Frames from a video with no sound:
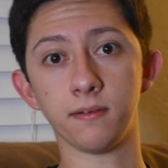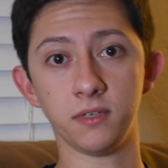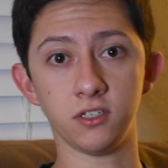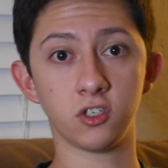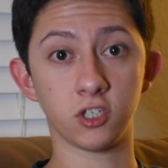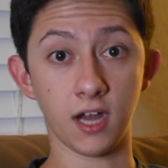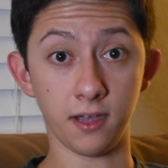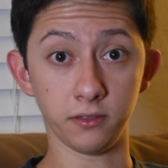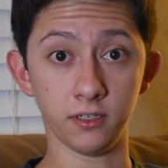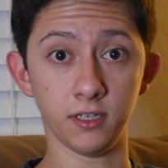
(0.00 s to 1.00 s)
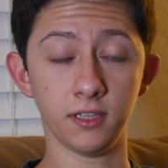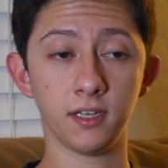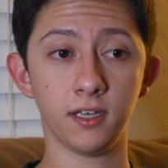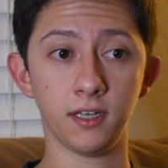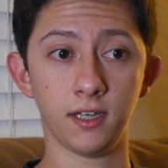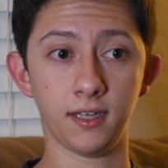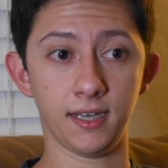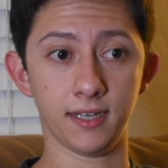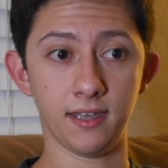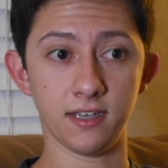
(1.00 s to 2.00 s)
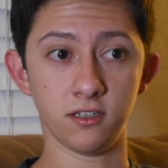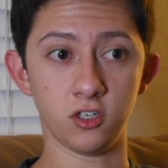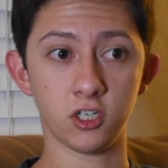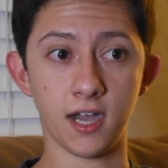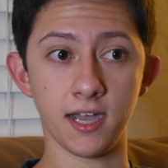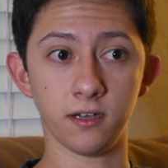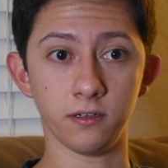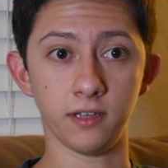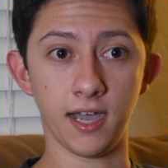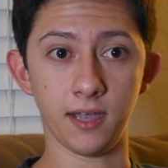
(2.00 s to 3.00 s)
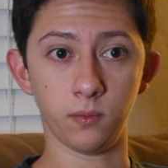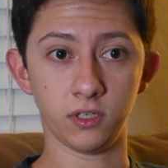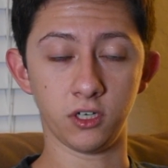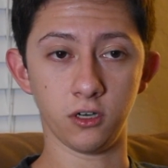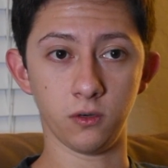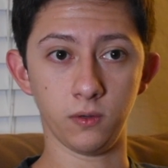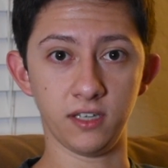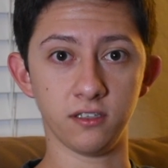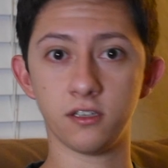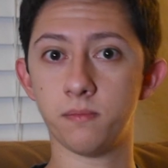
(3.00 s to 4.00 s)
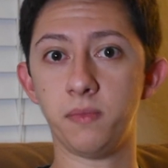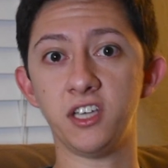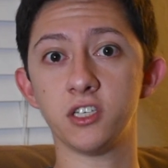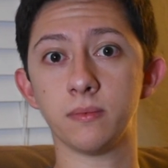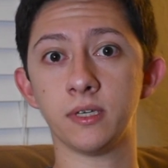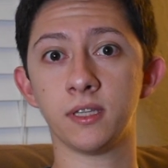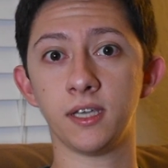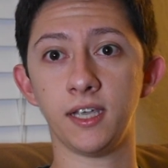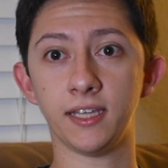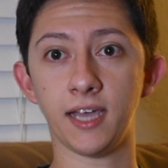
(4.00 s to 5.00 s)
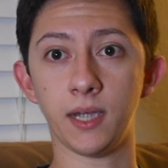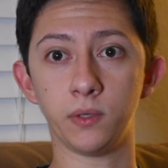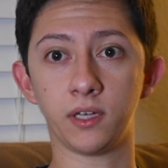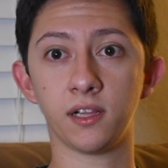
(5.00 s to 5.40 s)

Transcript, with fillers: from his childhood, and as a child, I would go into the basement and I would